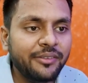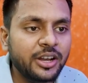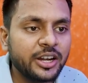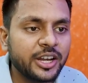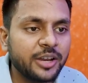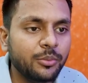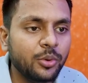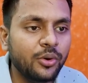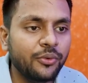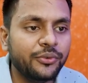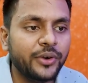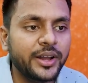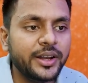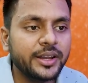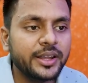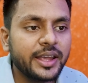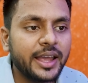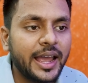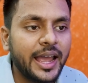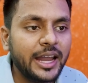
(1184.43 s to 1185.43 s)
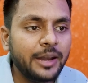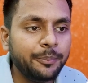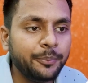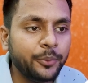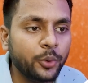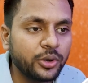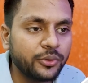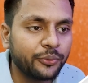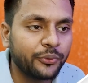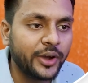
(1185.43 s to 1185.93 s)
will remove 1 and
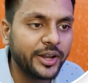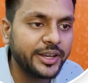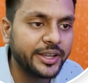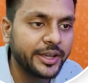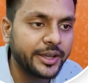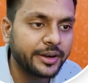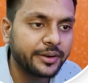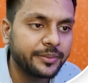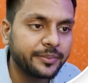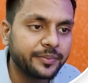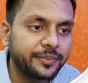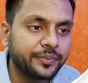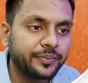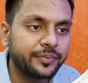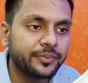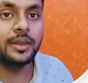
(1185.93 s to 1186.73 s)
put 1 here.